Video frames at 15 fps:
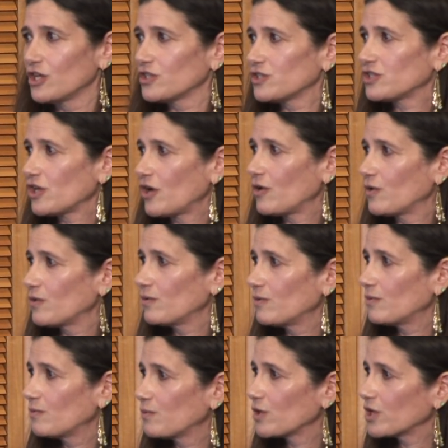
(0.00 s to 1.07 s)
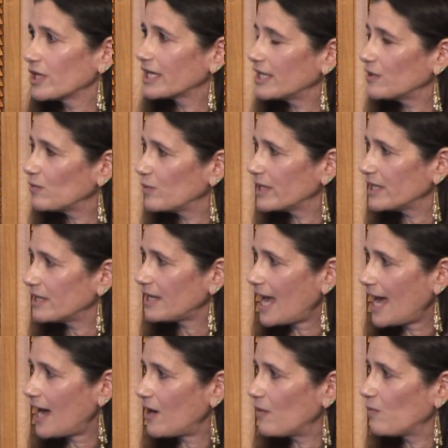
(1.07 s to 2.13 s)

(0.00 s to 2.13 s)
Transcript: So working with how,